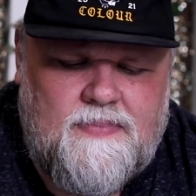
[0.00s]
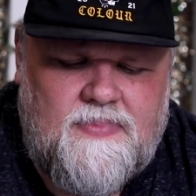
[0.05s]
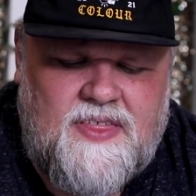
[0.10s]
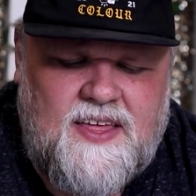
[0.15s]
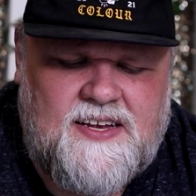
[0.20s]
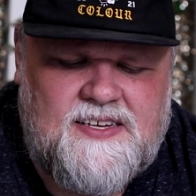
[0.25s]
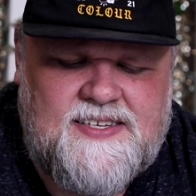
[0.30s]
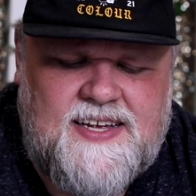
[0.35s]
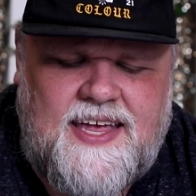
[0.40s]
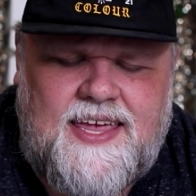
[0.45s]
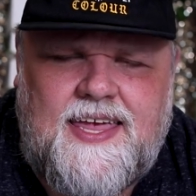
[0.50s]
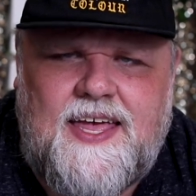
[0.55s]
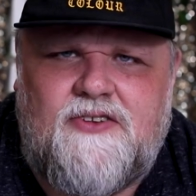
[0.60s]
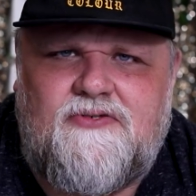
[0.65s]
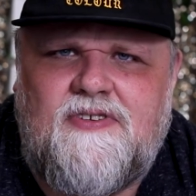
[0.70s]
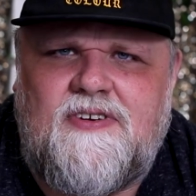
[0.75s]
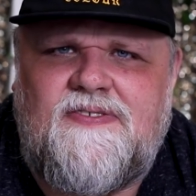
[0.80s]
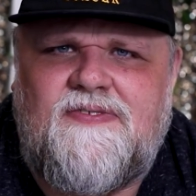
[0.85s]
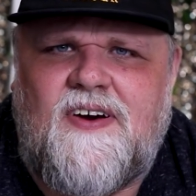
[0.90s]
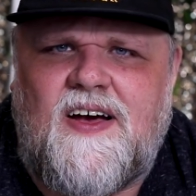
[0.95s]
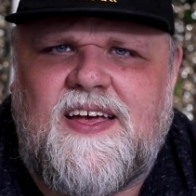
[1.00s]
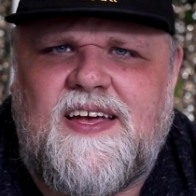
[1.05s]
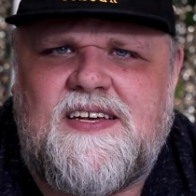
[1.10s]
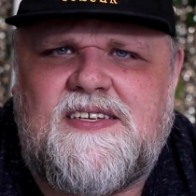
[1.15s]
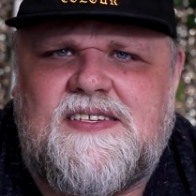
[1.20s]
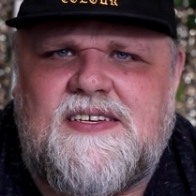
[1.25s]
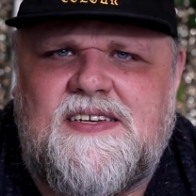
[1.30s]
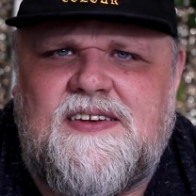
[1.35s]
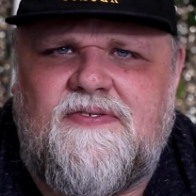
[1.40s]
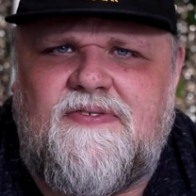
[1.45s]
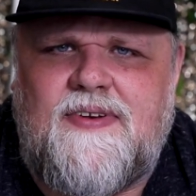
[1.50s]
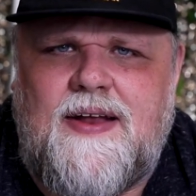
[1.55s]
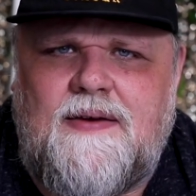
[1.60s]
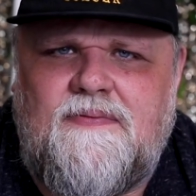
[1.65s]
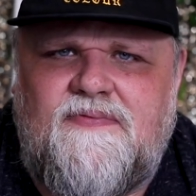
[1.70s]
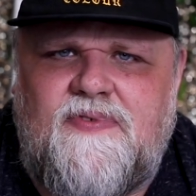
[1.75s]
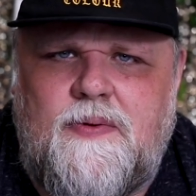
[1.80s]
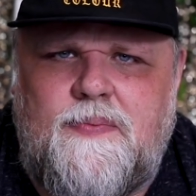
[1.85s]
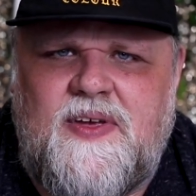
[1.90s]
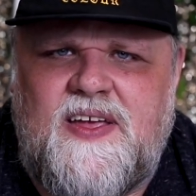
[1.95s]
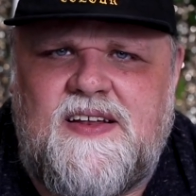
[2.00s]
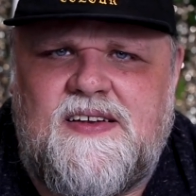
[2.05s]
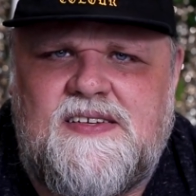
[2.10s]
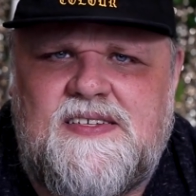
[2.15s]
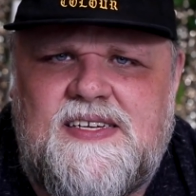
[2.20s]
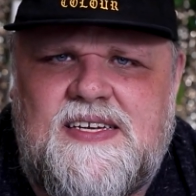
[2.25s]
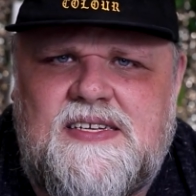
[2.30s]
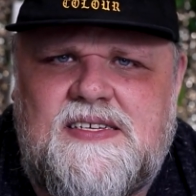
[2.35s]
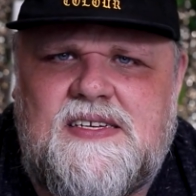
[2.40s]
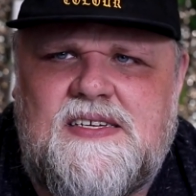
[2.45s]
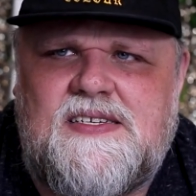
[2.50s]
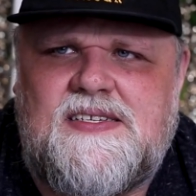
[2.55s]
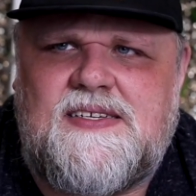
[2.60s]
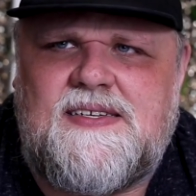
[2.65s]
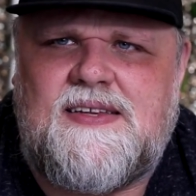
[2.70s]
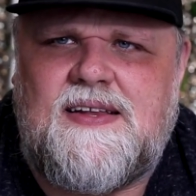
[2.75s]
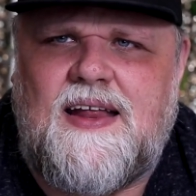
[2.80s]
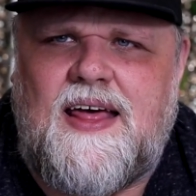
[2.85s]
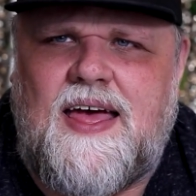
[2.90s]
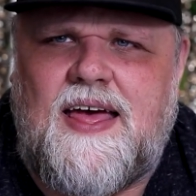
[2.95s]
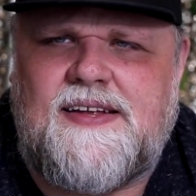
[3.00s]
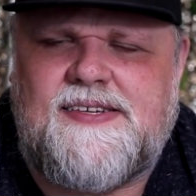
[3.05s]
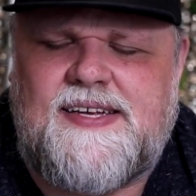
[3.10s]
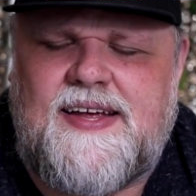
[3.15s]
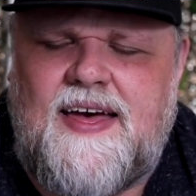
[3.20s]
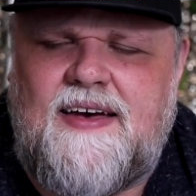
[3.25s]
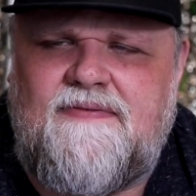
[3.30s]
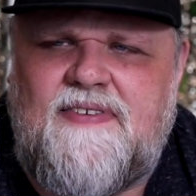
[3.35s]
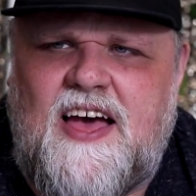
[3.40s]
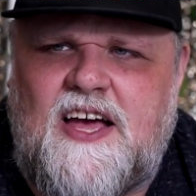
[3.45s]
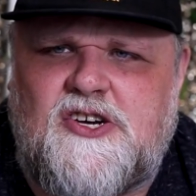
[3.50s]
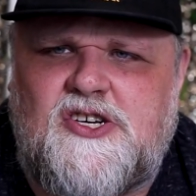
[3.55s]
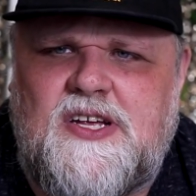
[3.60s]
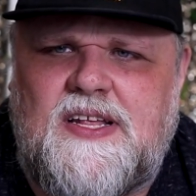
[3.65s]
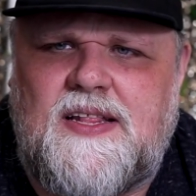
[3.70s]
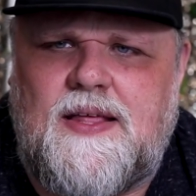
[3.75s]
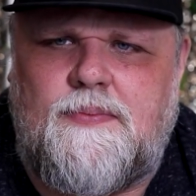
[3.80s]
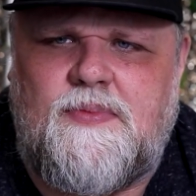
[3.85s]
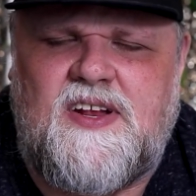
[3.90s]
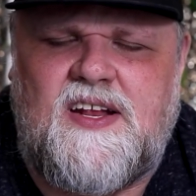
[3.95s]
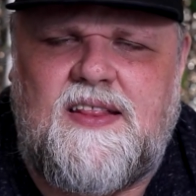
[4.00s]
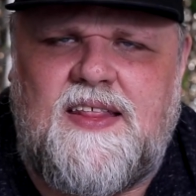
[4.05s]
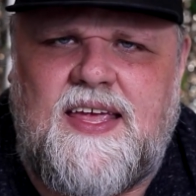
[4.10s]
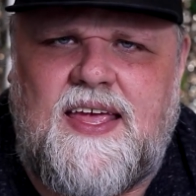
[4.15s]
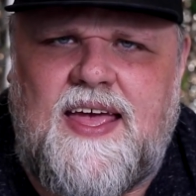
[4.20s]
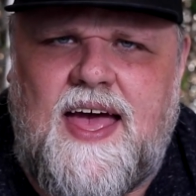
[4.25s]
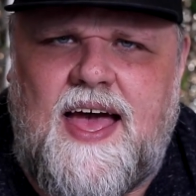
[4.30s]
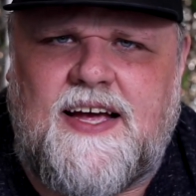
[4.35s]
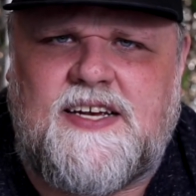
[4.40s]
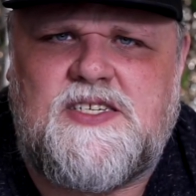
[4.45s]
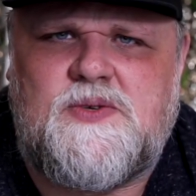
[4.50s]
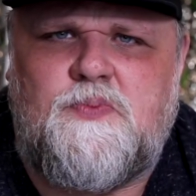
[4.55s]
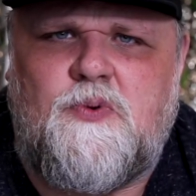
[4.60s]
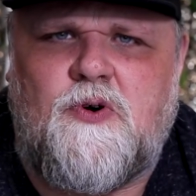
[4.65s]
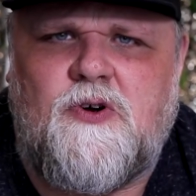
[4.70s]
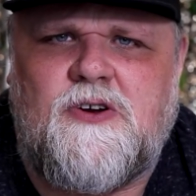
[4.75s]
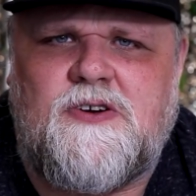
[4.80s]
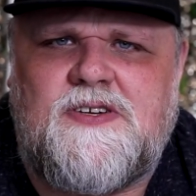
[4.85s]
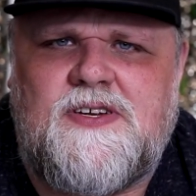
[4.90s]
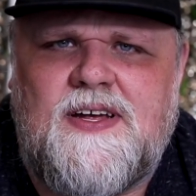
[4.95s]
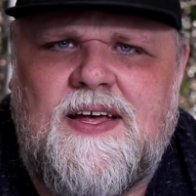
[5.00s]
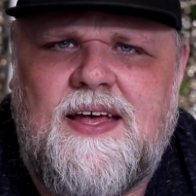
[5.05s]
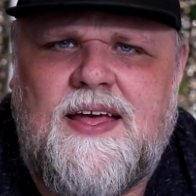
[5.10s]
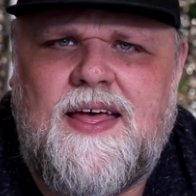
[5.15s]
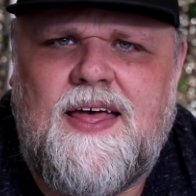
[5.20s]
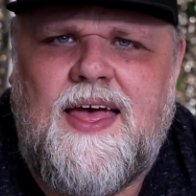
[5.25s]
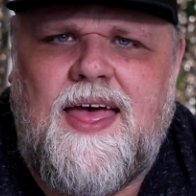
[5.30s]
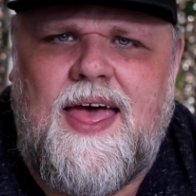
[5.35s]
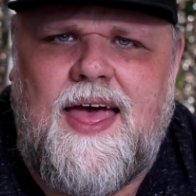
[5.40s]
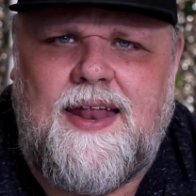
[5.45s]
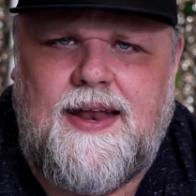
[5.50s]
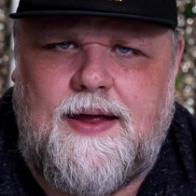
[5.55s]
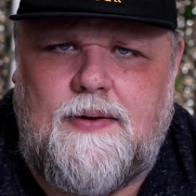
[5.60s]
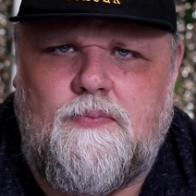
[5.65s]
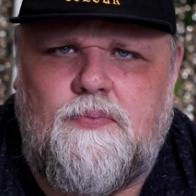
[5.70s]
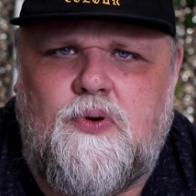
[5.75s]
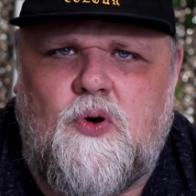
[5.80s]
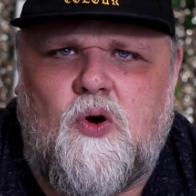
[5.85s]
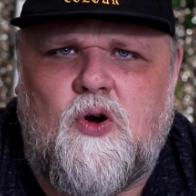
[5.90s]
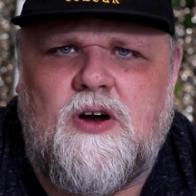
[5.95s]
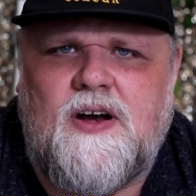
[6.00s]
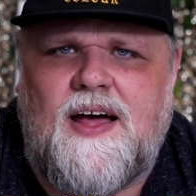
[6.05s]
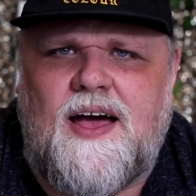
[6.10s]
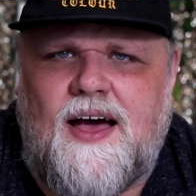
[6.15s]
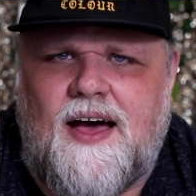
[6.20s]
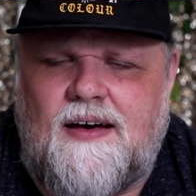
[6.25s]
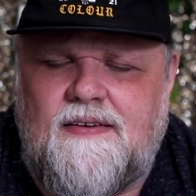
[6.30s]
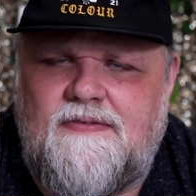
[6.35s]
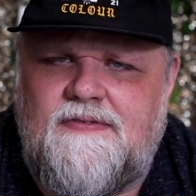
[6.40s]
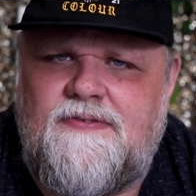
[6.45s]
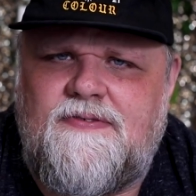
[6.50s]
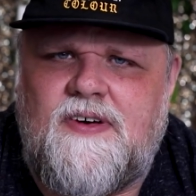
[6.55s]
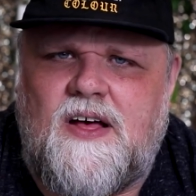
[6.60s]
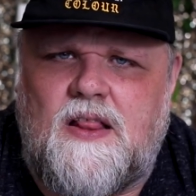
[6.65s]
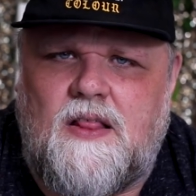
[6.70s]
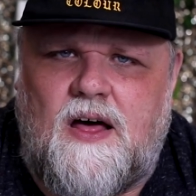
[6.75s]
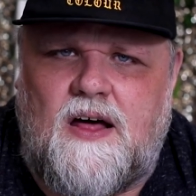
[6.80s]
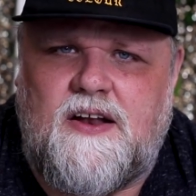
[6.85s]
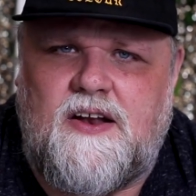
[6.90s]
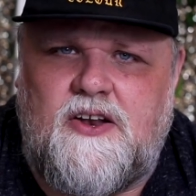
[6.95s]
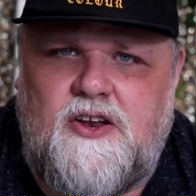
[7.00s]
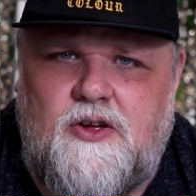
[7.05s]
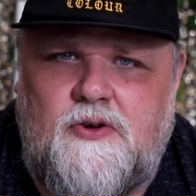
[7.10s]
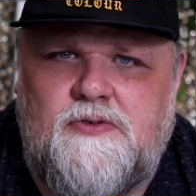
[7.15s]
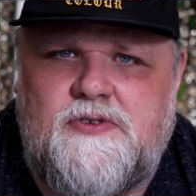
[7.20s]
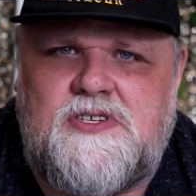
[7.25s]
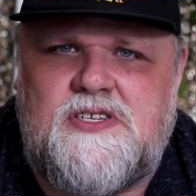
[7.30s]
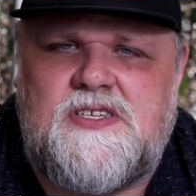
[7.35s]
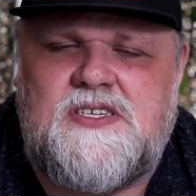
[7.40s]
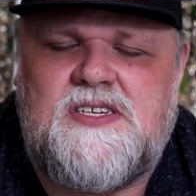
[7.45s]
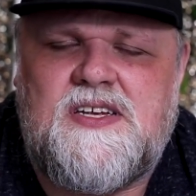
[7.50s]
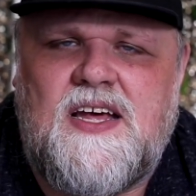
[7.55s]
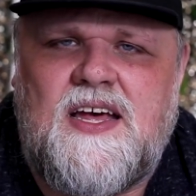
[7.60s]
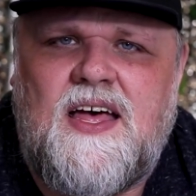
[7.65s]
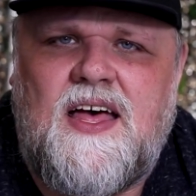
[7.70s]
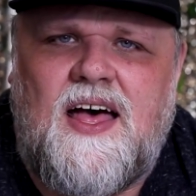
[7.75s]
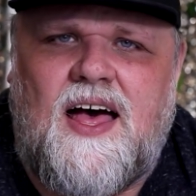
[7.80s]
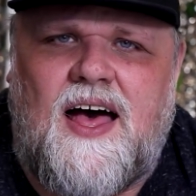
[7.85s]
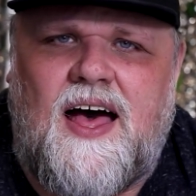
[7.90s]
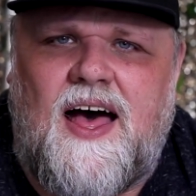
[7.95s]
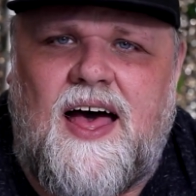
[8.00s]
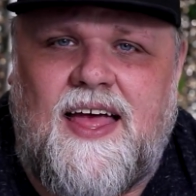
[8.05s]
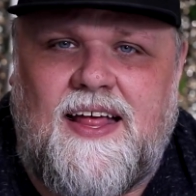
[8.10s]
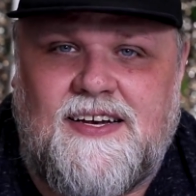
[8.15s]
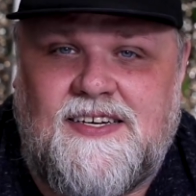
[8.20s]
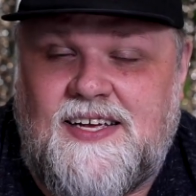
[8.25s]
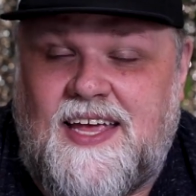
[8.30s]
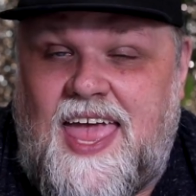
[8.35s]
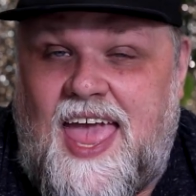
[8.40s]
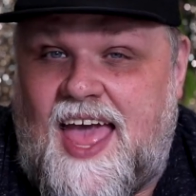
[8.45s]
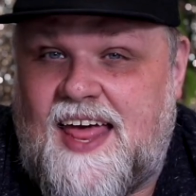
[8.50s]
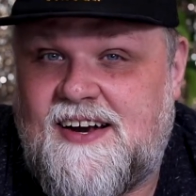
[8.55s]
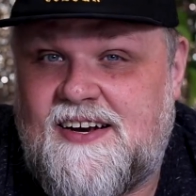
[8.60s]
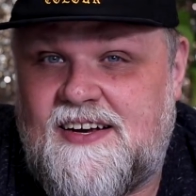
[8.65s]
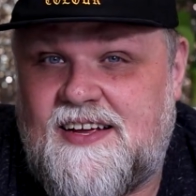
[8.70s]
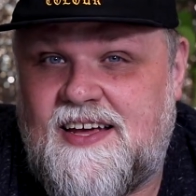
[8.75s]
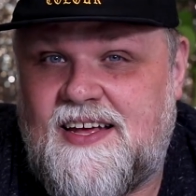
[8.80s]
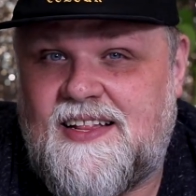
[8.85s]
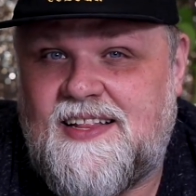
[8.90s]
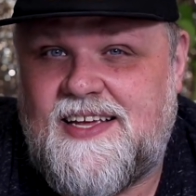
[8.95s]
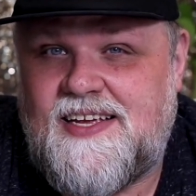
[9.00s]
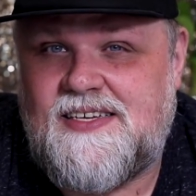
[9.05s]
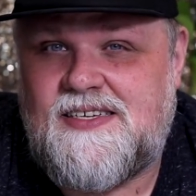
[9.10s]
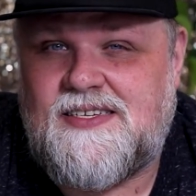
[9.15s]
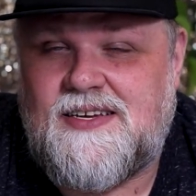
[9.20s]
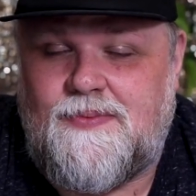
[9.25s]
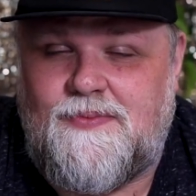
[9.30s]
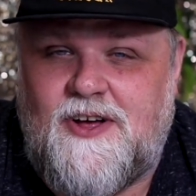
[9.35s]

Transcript: Things like chytrid fungus and different amphibian diseases have actually limited the export and import of a lot of newts into Canada, at least.